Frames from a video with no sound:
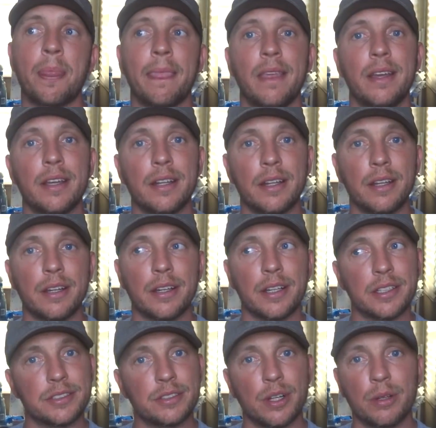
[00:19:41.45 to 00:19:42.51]

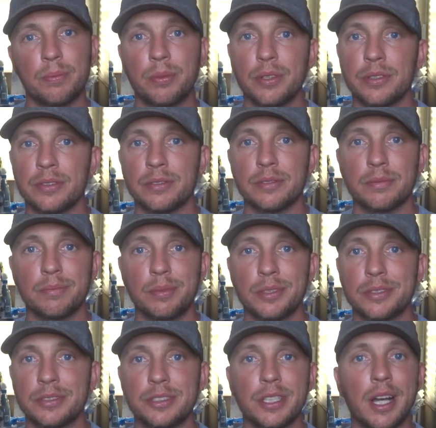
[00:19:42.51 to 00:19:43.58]
and start
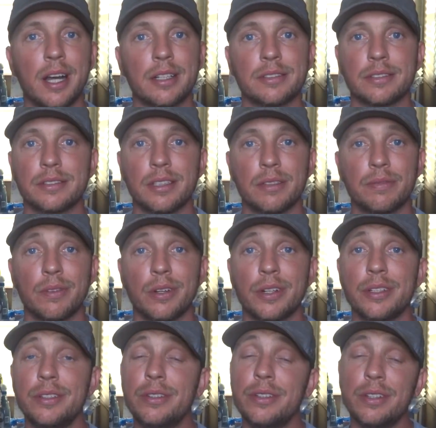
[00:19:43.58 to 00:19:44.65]
putting shocks and stuff on it,
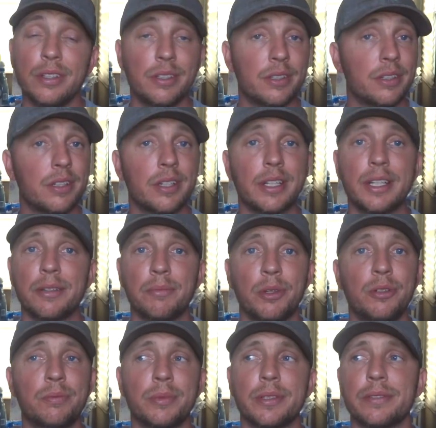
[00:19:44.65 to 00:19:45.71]
you're going to get
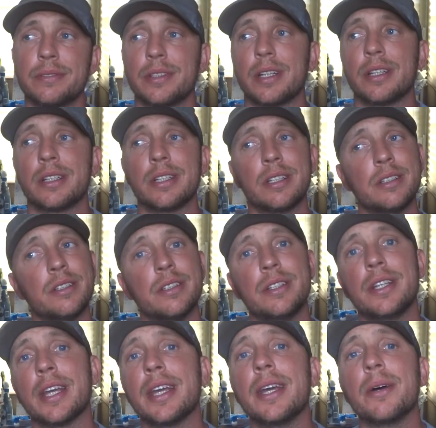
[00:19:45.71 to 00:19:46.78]
movement. and you
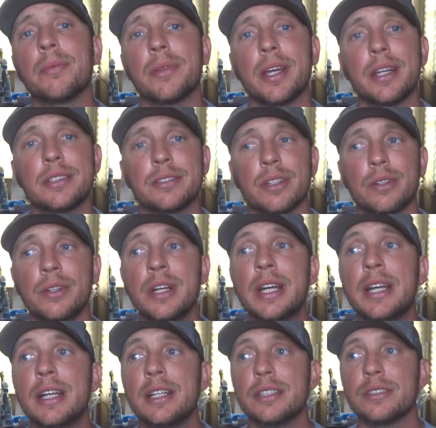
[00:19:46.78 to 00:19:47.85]
can't help that. So
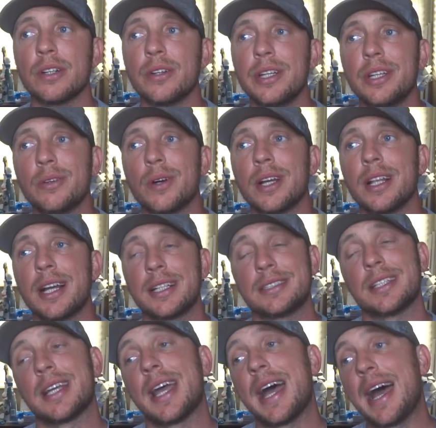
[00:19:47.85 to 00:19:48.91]
anyway, like I
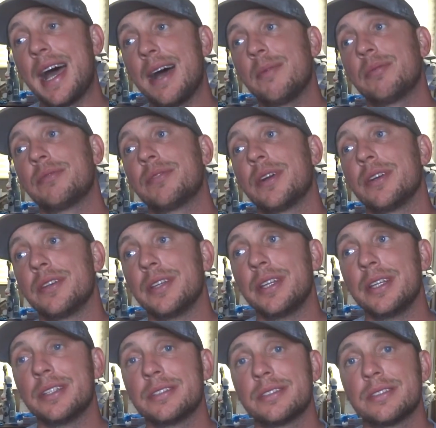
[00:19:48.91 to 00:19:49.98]
say, I prefer
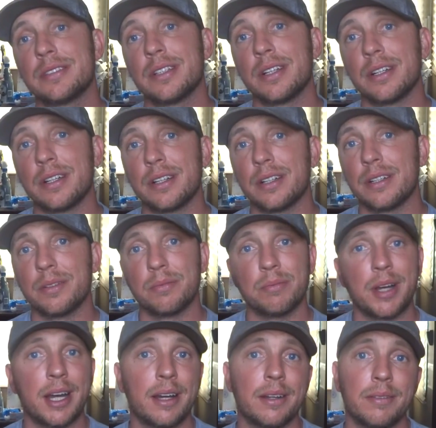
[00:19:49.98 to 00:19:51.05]
this.
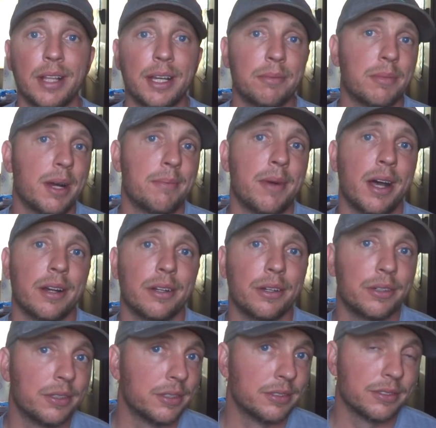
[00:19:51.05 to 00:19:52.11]
My
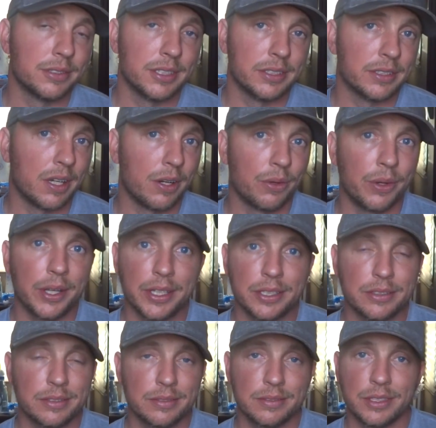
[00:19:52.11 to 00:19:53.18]
motto is
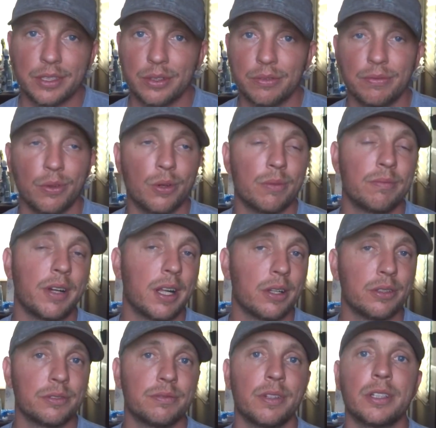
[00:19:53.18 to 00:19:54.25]
always, you know, form
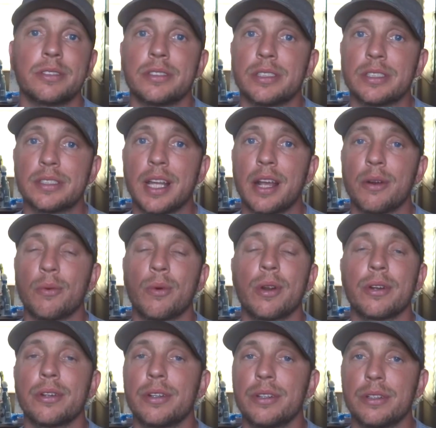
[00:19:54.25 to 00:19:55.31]
follows function. It's got to
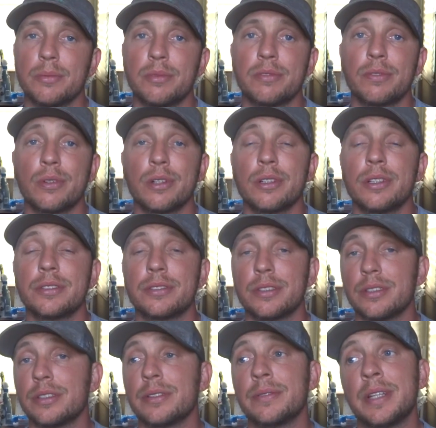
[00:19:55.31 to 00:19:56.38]
work good before it looks
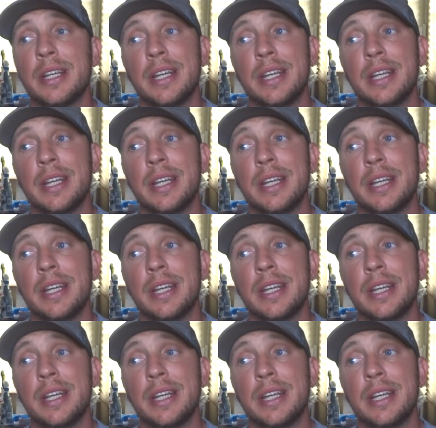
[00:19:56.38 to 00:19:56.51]
good,